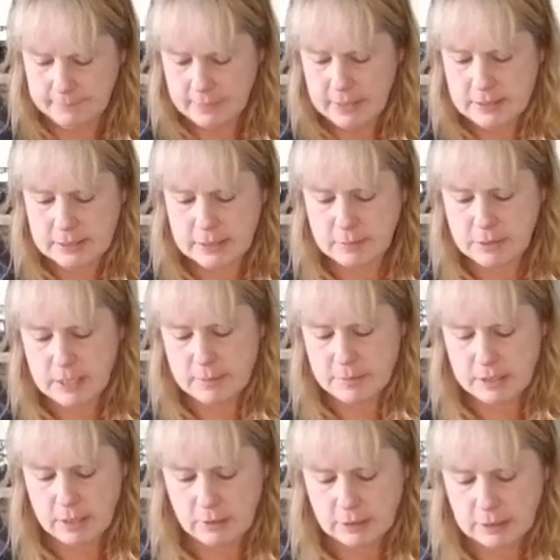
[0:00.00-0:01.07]
And sometimes
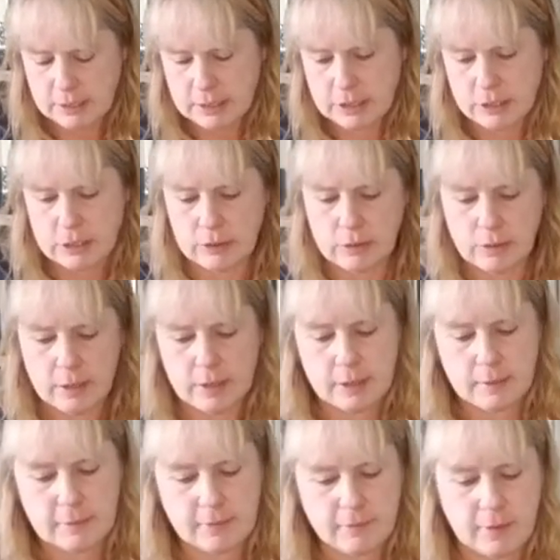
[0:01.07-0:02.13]
I'll need to,
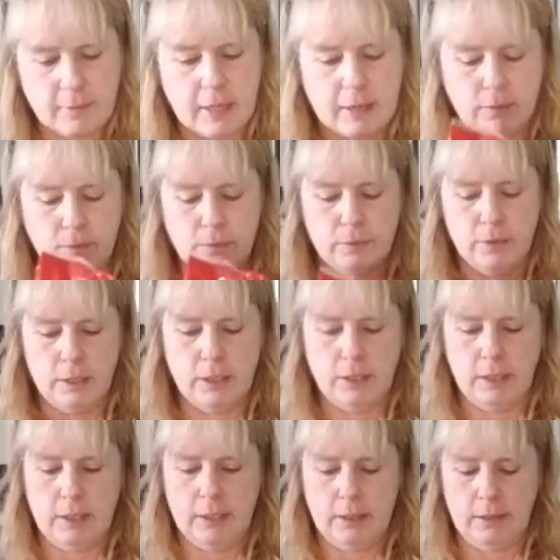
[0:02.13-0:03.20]
if I made
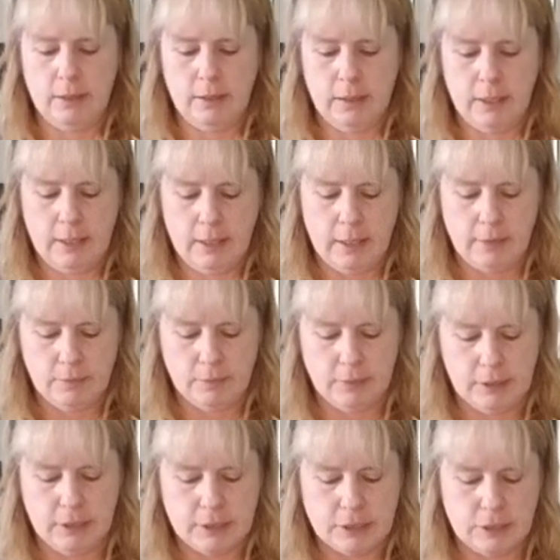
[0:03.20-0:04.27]
really a lot, I will
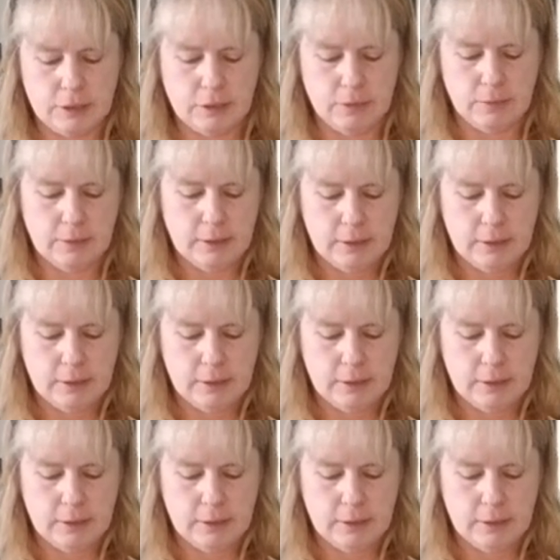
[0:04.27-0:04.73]
need to